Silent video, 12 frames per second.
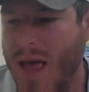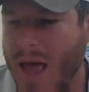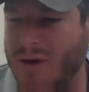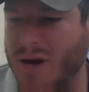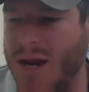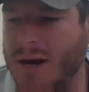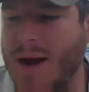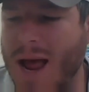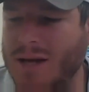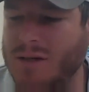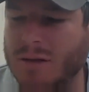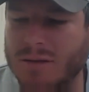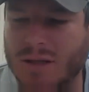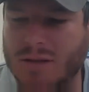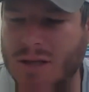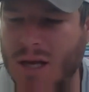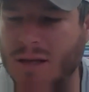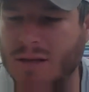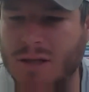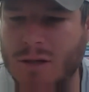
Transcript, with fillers: And then internationals is, is